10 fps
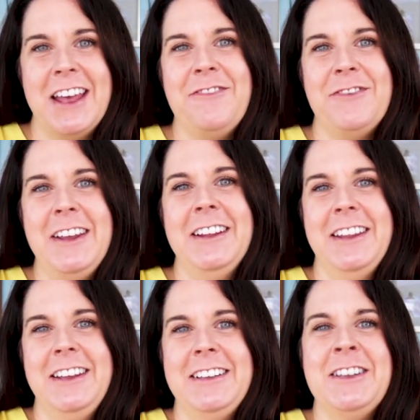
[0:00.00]
have
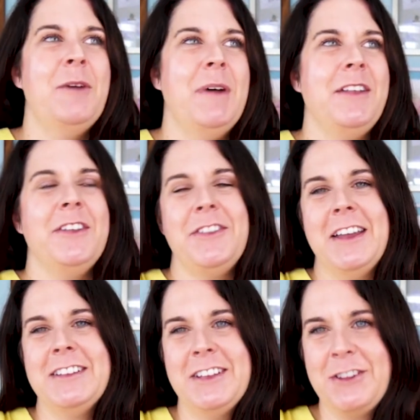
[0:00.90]
feelings about the
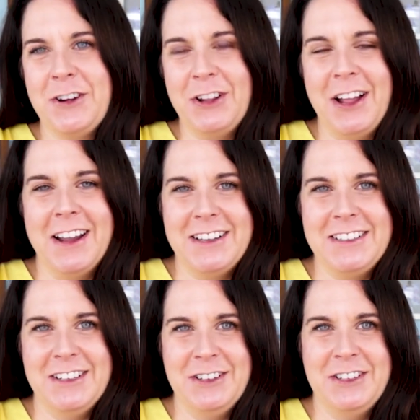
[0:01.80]
things that their
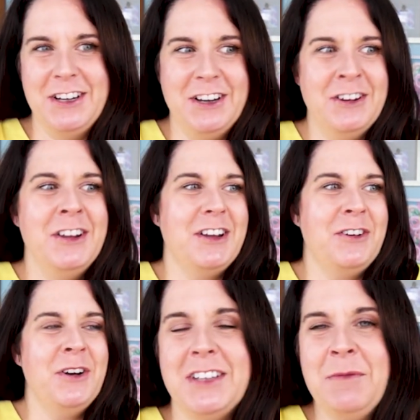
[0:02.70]
clients do too.
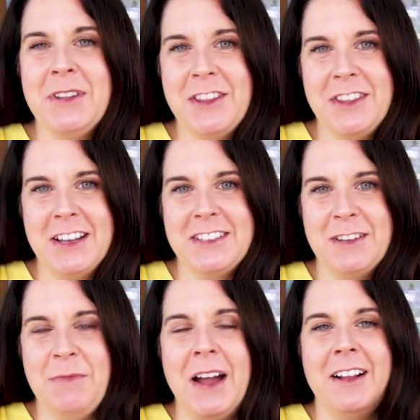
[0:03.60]
So some of the things
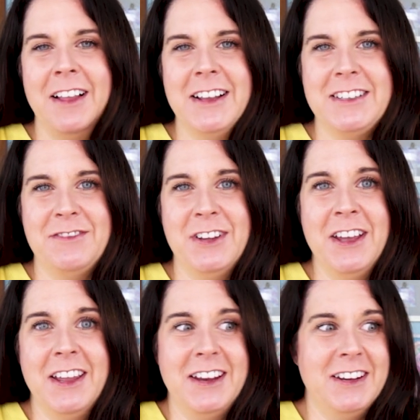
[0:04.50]
that my clients have
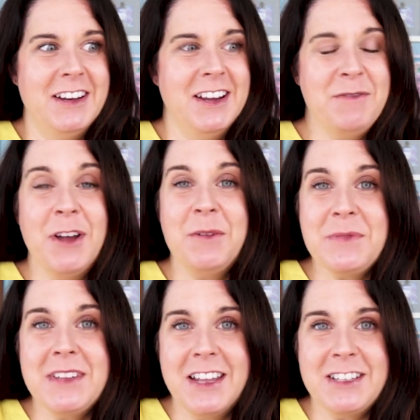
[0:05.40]
done, it
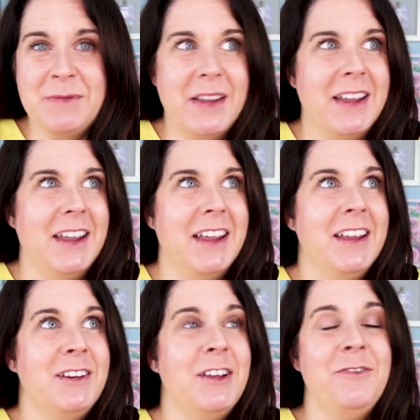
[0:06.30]
upsets me.
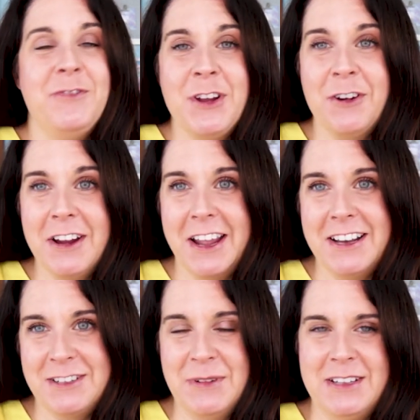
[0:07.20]
It
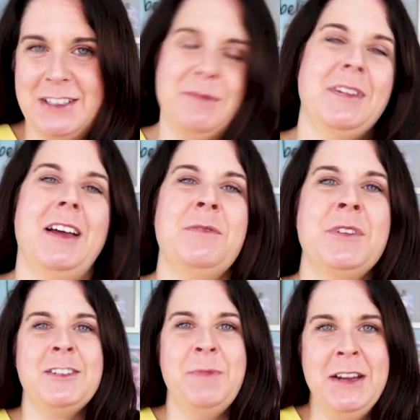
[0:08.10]
infuriates me
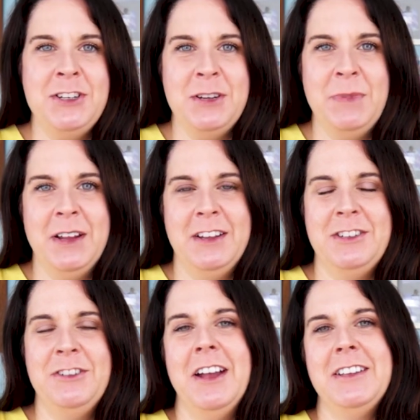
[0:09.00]
sometimes, especially
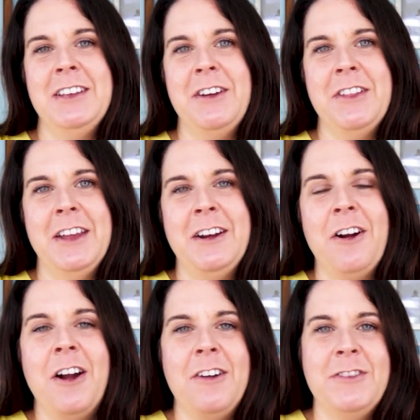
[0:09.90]
because you guys know that in our